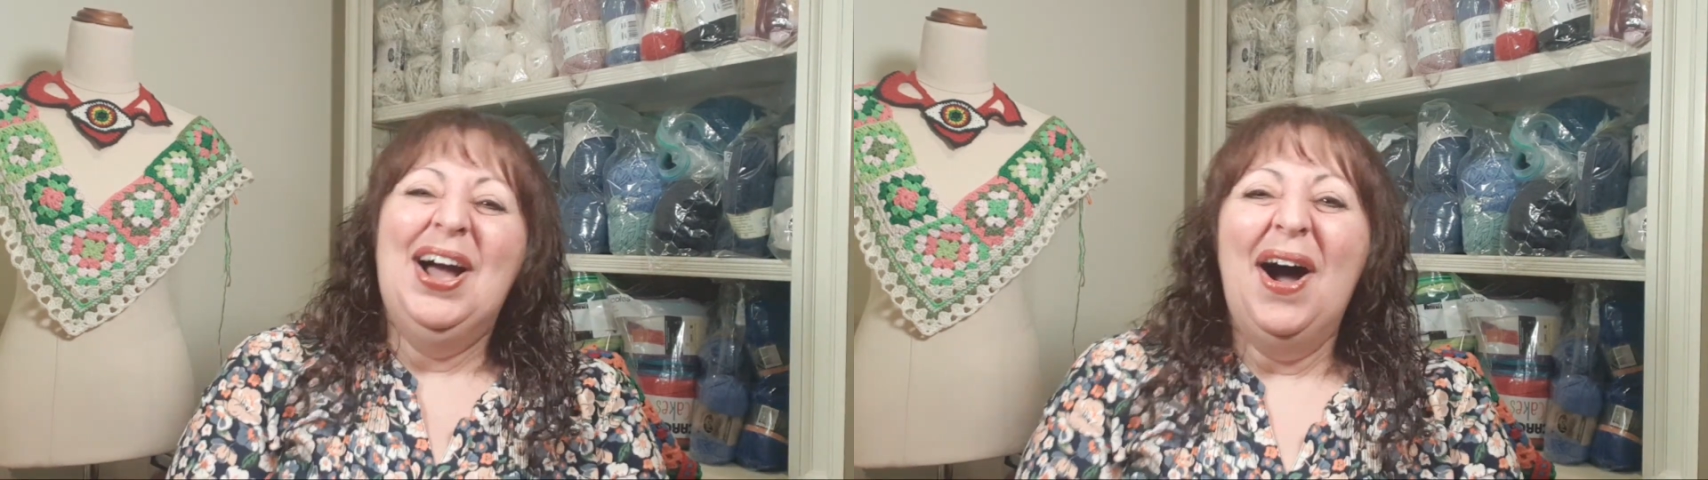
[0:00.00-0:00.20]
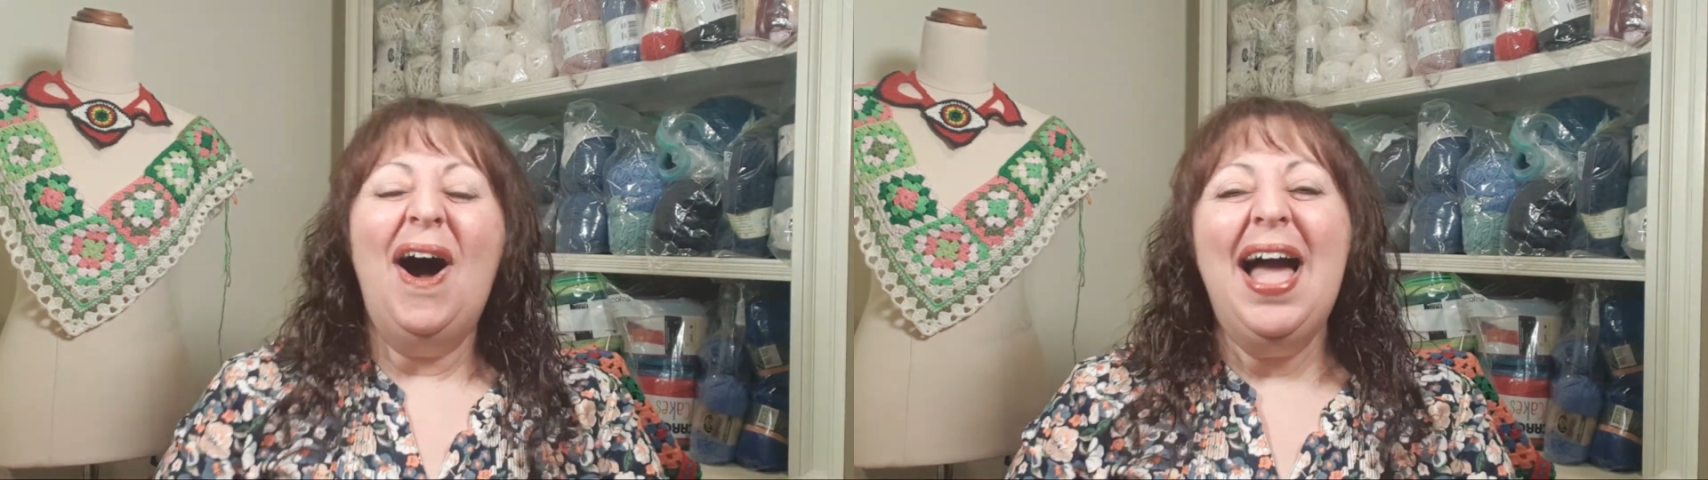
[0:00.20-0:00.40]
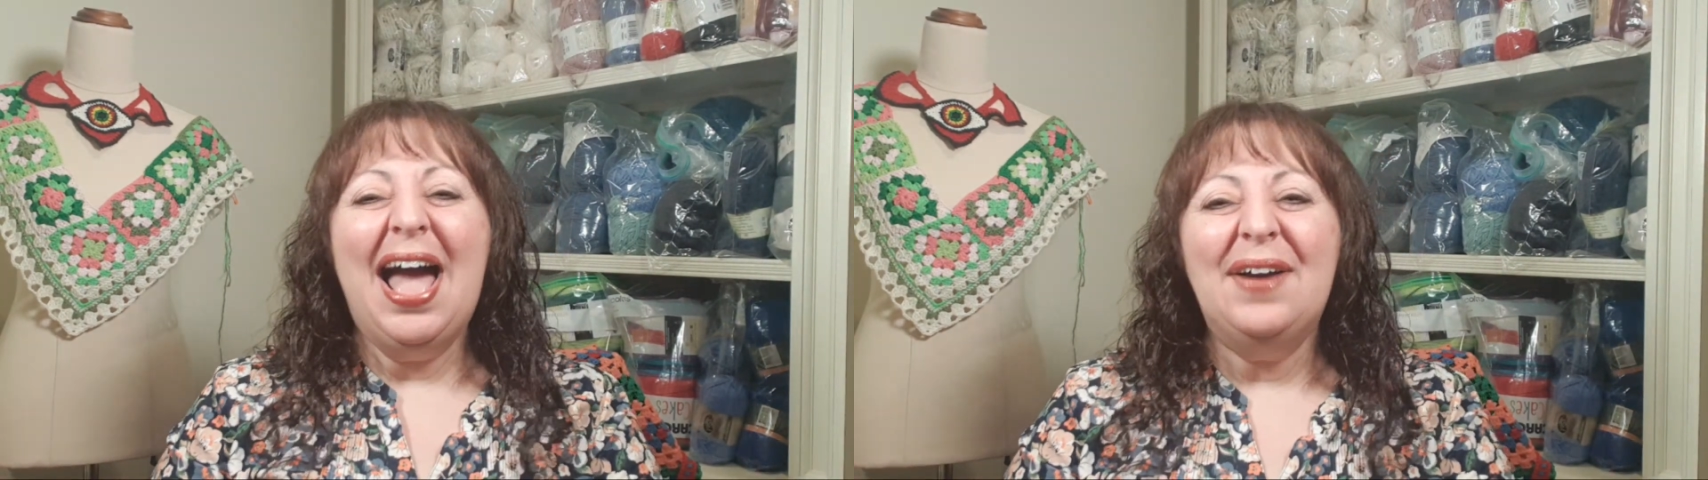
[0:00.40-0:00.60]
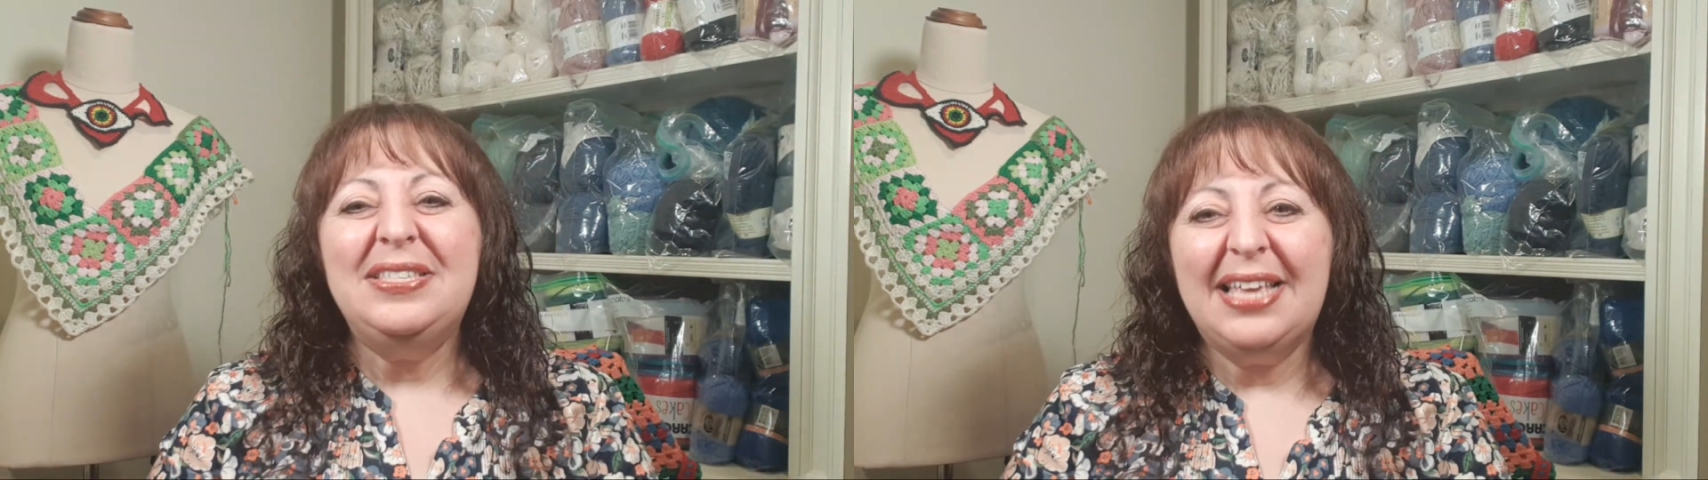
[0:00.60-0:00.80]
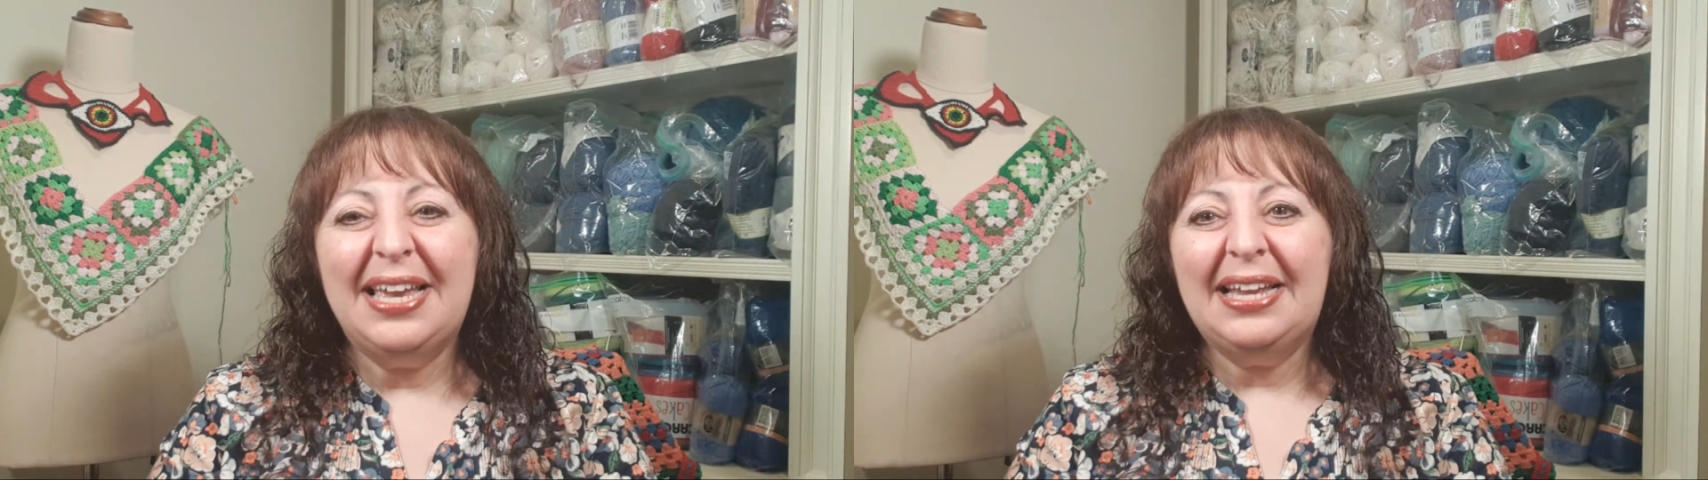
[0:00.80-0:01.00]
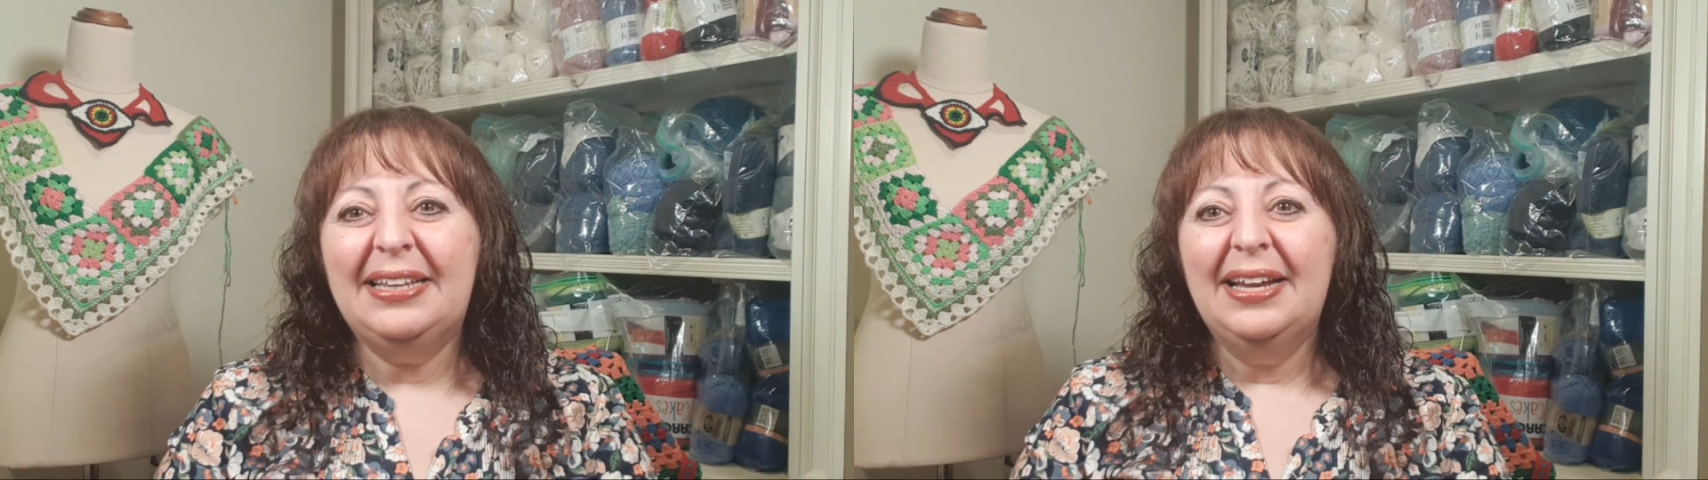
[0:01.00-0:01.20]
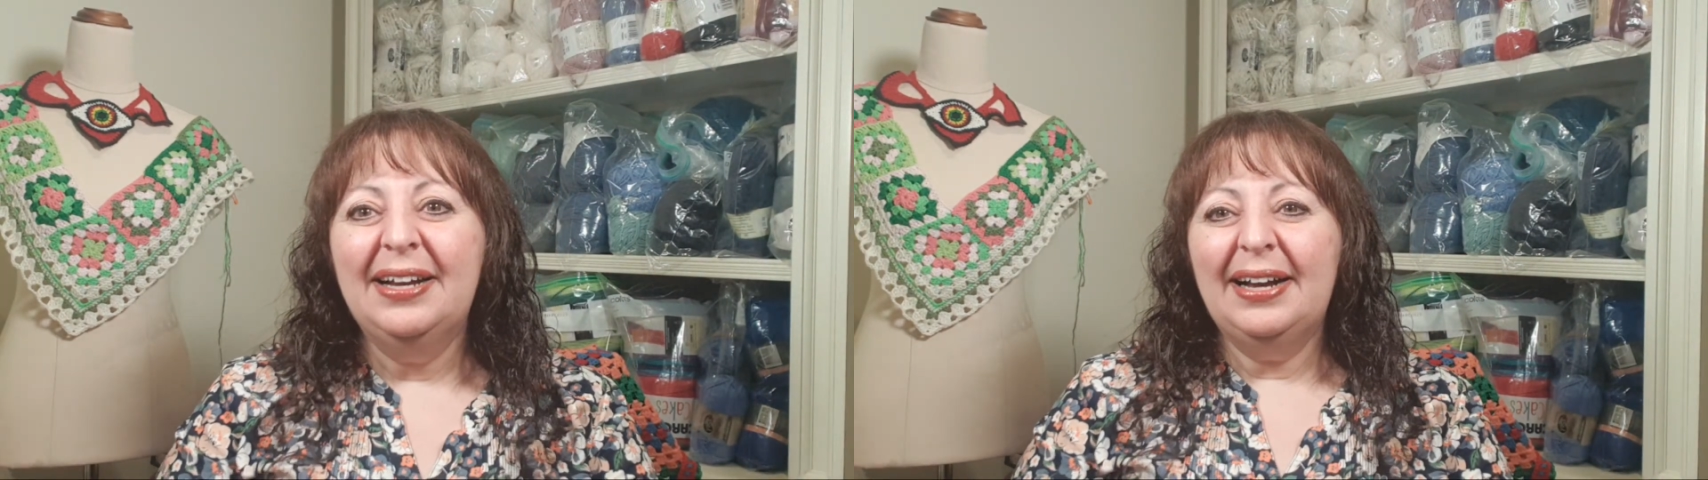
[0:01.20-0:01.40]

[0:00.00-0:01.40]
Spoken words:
I have seen